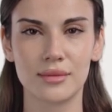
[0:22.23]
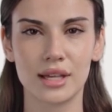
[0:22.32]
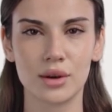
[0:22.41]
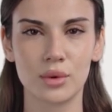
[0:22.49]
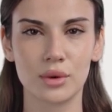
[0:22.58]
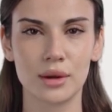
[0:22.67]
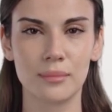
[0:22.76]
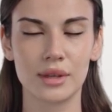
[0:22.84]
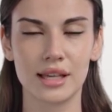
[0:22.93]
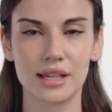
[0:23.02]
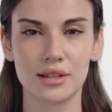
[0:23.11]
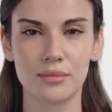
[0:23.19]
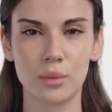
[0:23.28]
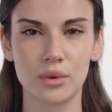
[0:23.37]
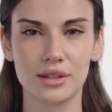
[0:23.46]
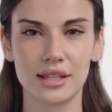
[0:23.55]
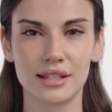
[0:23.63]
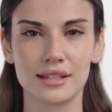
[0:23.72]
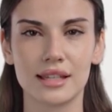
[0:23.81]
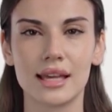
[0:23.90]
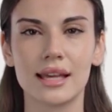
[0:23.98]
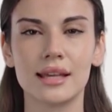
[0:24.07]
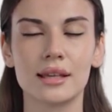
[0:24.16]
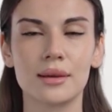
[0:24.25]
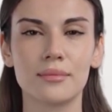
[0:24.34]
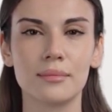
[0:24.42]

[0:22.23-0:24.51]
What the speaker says: including BS 416,